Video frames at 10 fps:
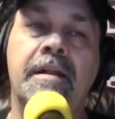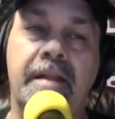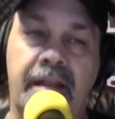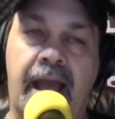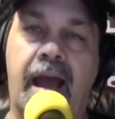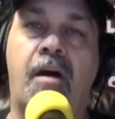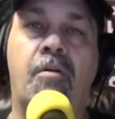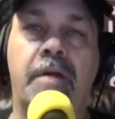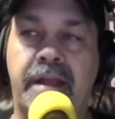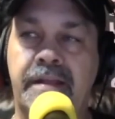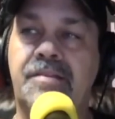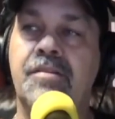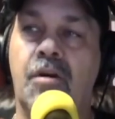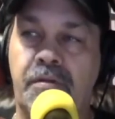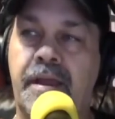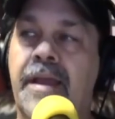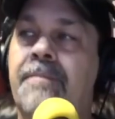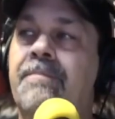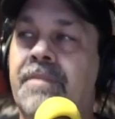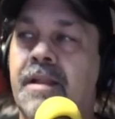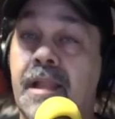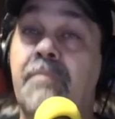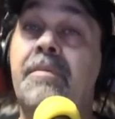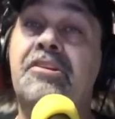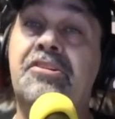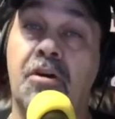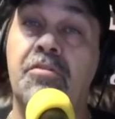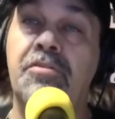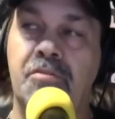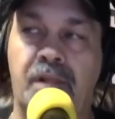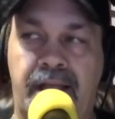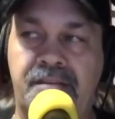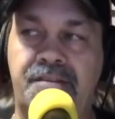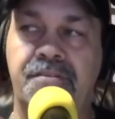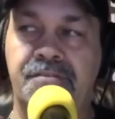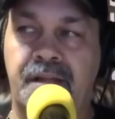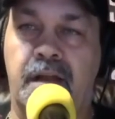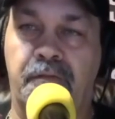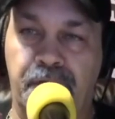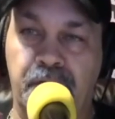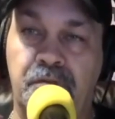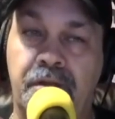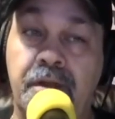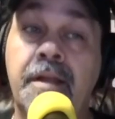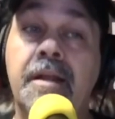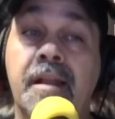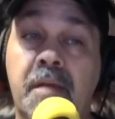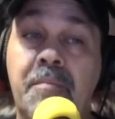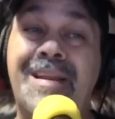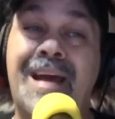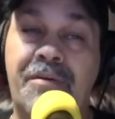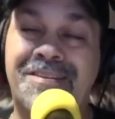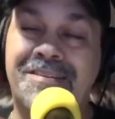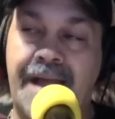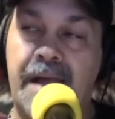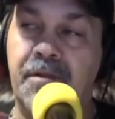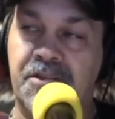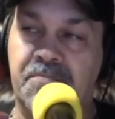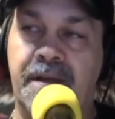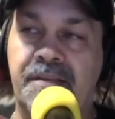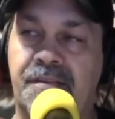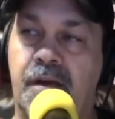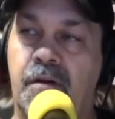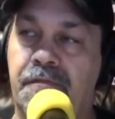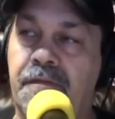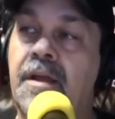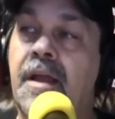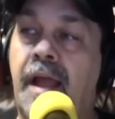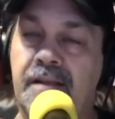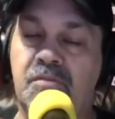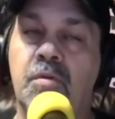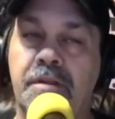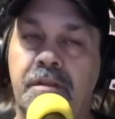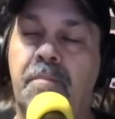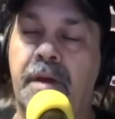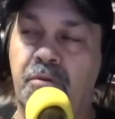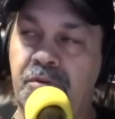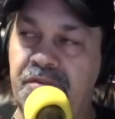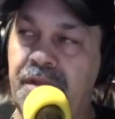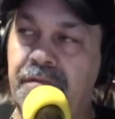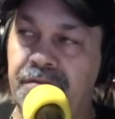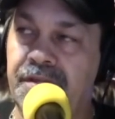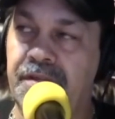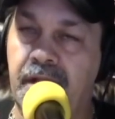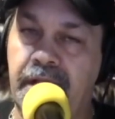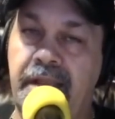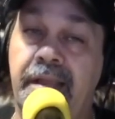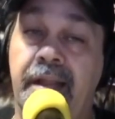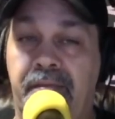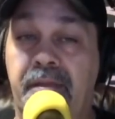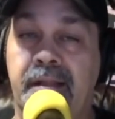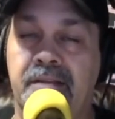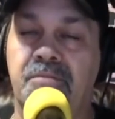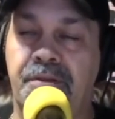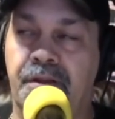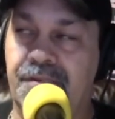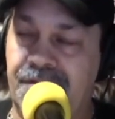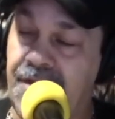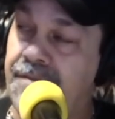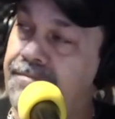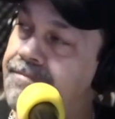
Now it's, okay, let me show you last year's not a fluke. Let me now establish myself as one of the better receivers in the league, and I think that's what you're going to see.